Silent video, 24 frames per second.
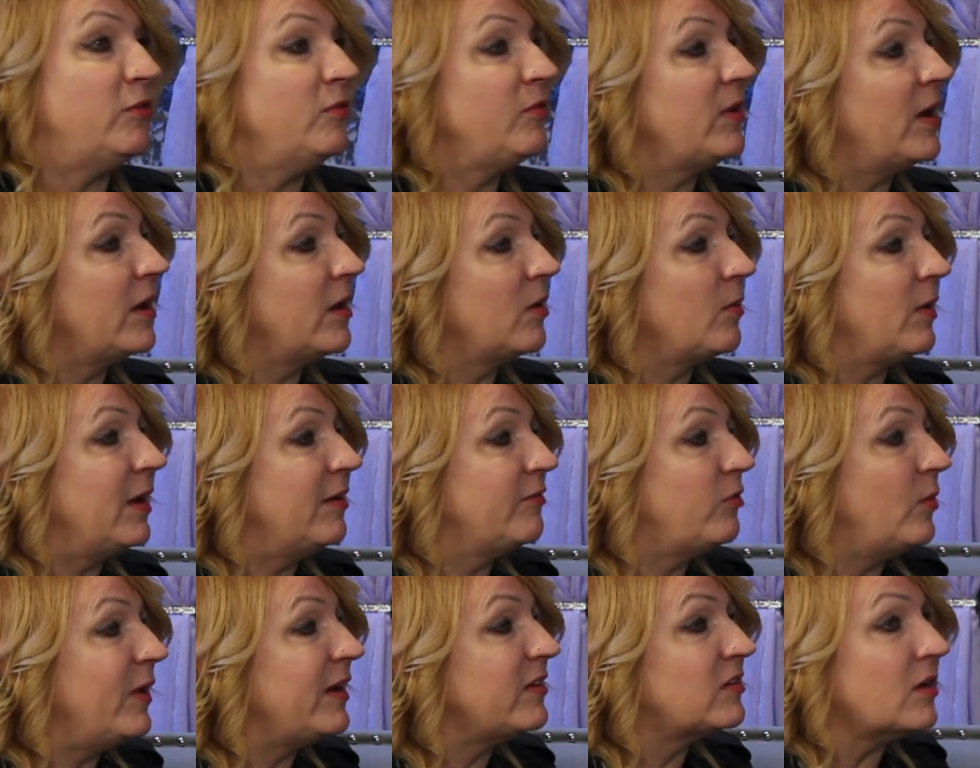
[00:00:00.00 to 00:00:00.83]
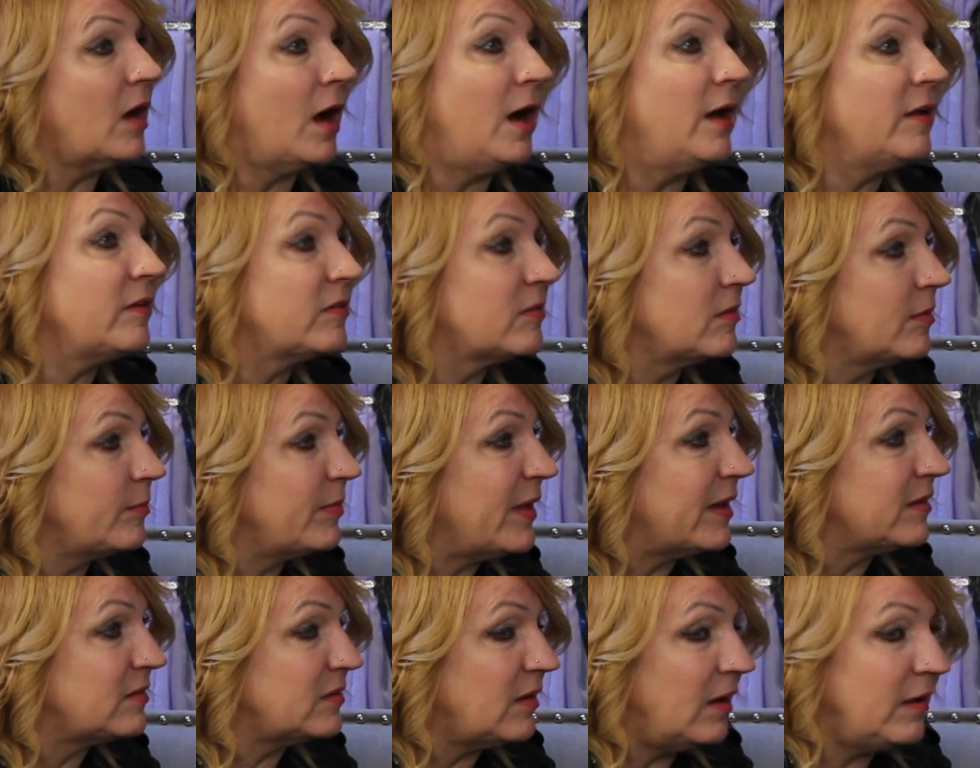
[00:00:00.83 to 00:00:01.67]
If you've got a great voice,
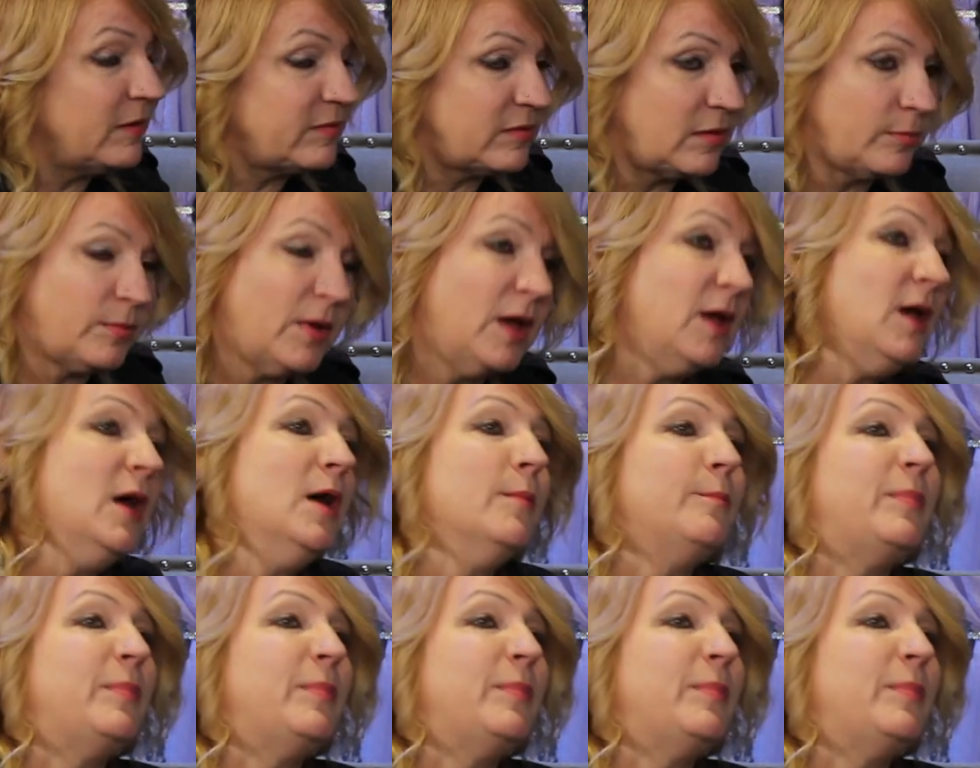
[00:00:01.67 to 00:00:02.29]
awesome, that's awesome.